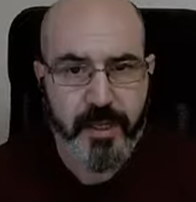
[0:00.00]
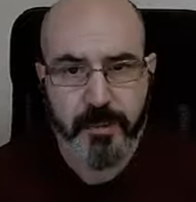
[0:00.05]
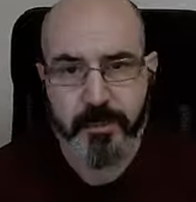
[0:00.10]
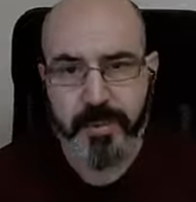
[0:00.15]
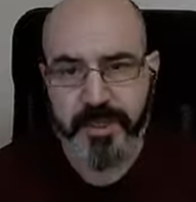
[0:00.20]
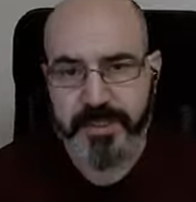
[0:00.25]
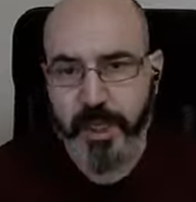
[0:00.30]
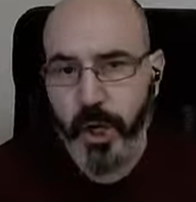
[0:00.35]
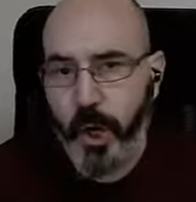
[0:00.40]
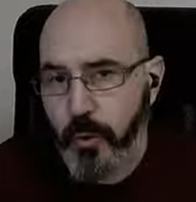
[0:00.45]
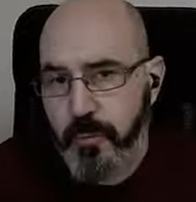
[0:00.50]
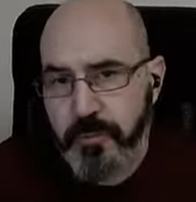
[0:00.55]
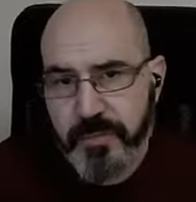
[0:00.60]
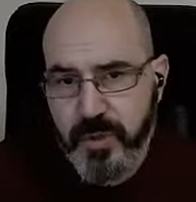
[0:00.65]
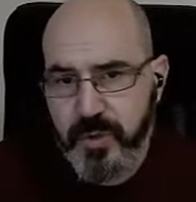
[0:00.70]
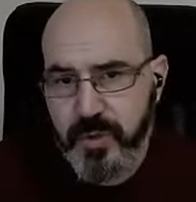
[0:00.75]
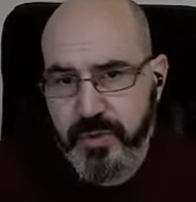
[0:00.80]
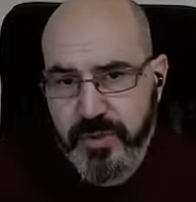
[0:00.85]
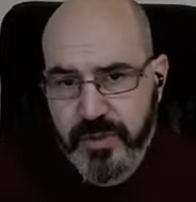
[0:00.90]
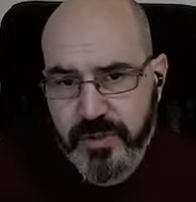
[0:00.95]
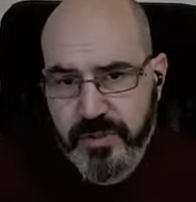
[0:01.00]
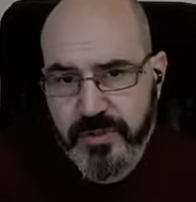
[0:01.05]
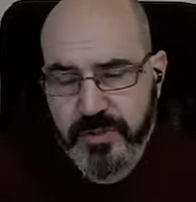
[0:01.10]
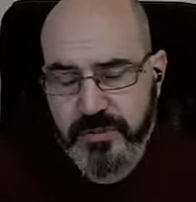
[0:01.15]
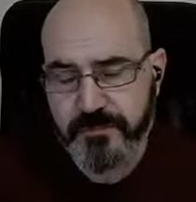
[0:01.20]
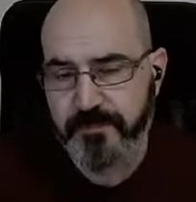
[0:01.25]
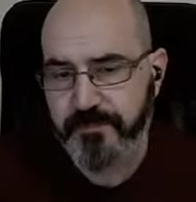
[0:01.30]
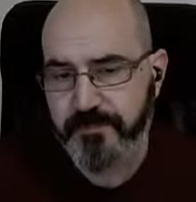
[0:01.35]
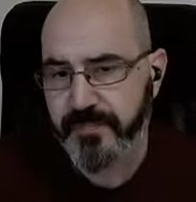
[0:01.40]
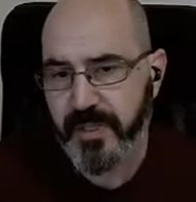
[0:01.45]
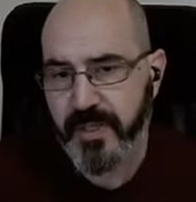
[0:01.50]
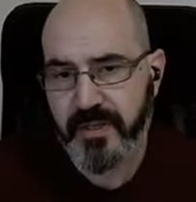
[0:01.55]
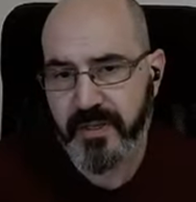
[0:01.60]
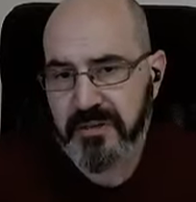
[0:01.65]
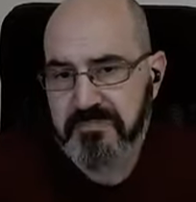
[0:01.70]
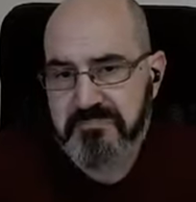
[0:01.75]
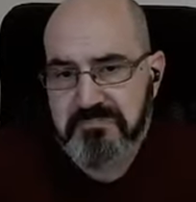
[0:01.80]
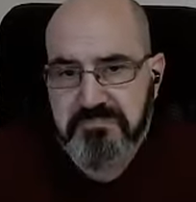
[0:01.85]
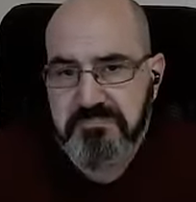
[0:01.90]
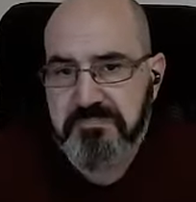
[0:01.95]
But home users,
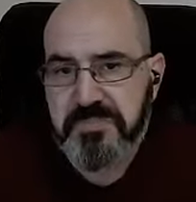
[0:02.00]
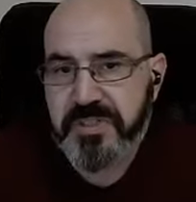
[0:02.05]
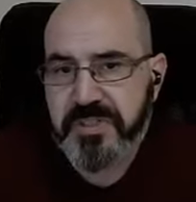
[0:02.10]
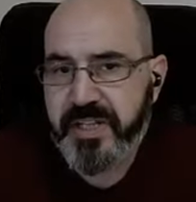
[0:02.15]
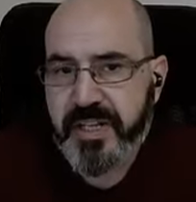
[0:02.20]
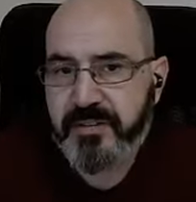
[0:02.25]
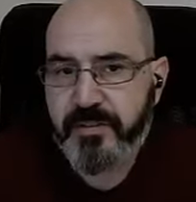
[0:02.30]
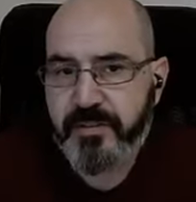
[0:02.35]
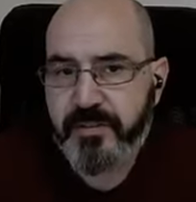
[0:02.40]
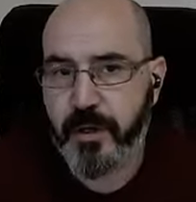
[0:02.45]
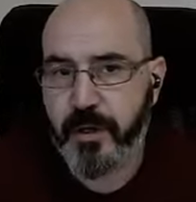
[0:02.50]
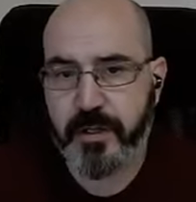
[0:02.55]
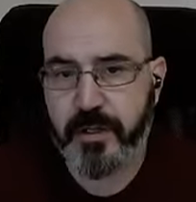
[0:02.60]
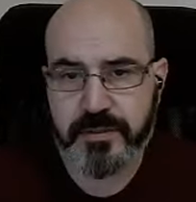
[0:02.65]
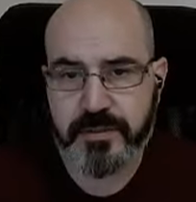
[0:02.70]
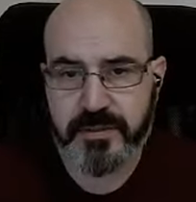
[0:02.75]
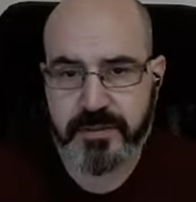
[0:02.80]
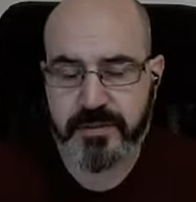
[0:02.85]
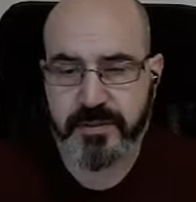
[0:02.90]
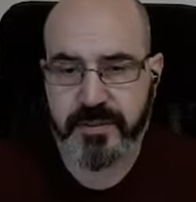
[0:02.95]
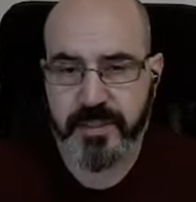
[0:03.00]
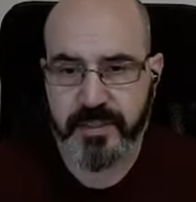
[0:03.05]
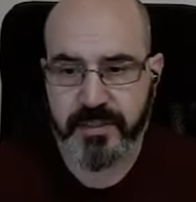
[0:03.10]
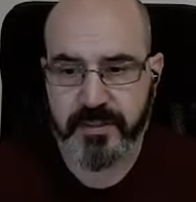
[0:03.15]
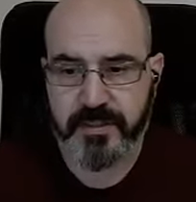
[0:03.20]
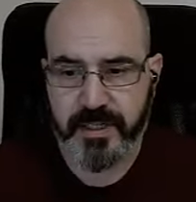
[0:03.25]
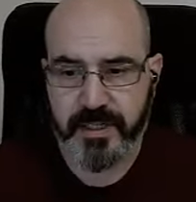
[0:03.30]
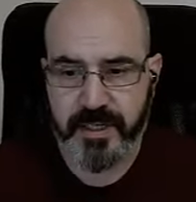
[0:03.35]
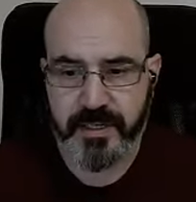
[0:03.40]
they thought that